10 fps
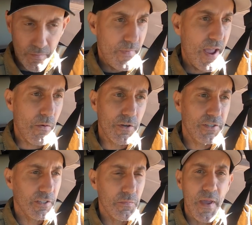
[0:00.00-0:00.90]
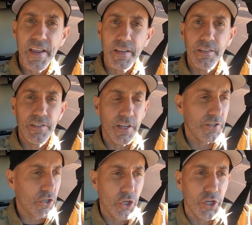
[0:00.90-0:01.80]
Man, we're just making
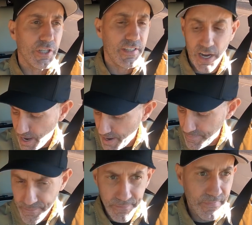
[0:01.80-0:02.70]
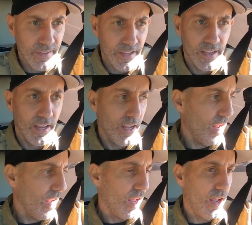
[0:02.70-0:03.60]
such good time.
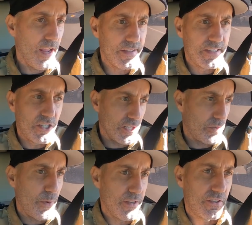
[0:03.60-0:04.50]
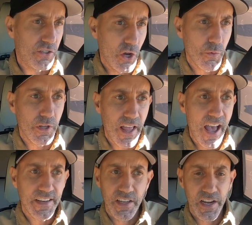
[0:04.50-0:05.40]
It's just been so
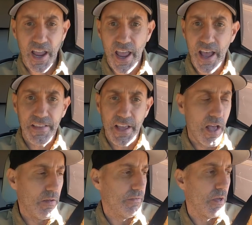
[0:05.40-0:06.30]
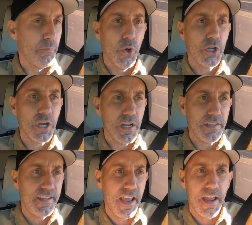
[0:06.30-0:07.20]
relaxing. I had the book on
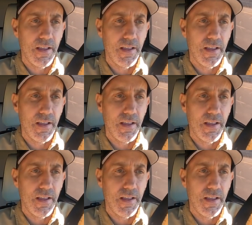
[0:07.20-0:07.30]
tape.